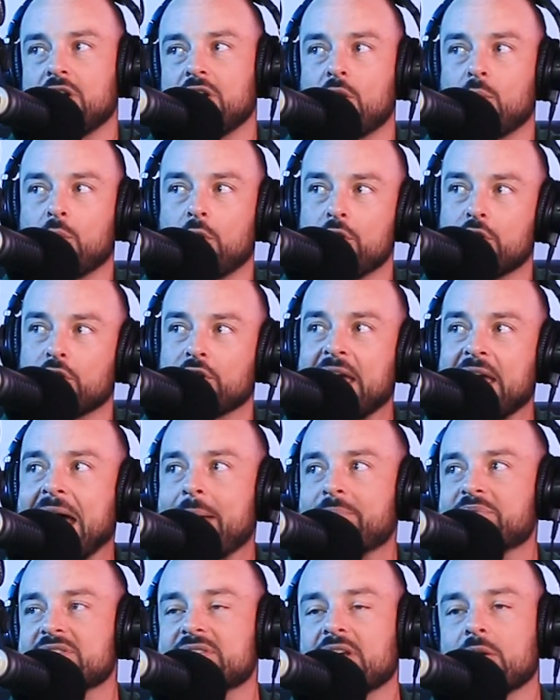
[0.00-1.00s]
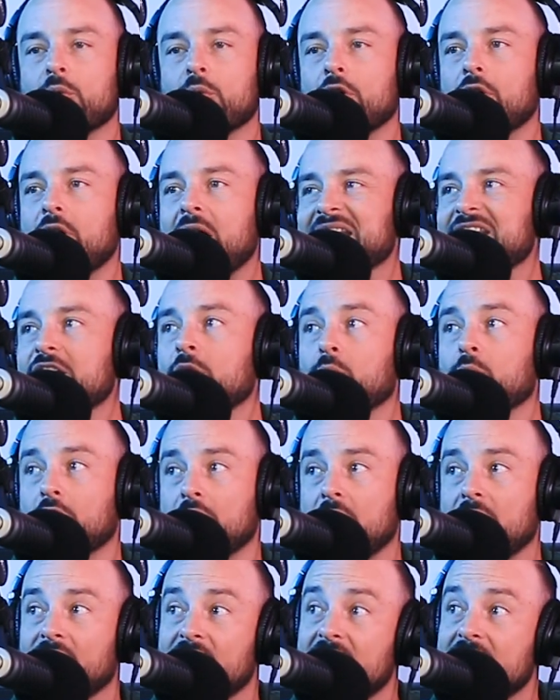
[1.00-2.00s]
Where were your gaps? He's like, well, I need to work
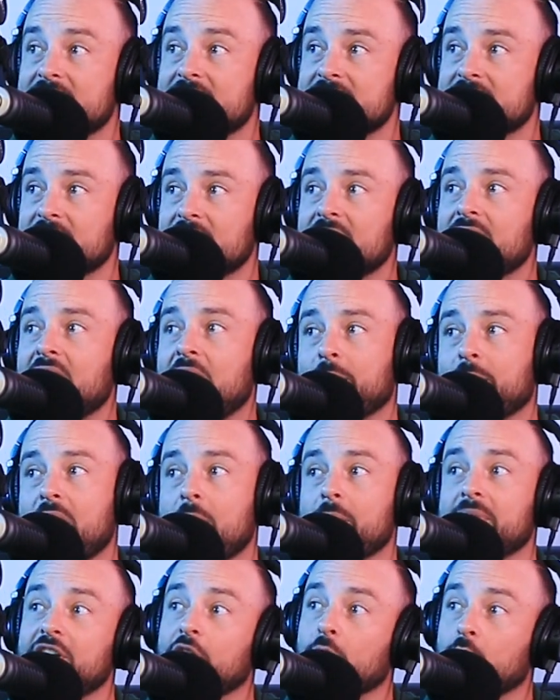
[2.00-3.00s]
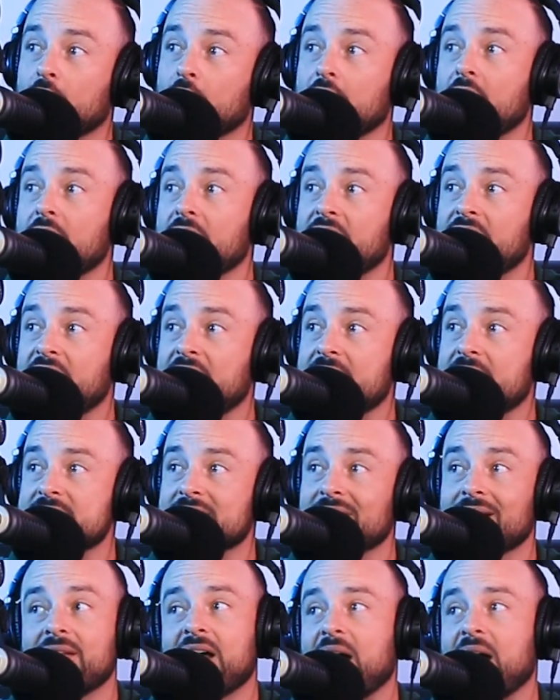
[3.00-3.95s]
on this. Yeah. I probably need to work on this.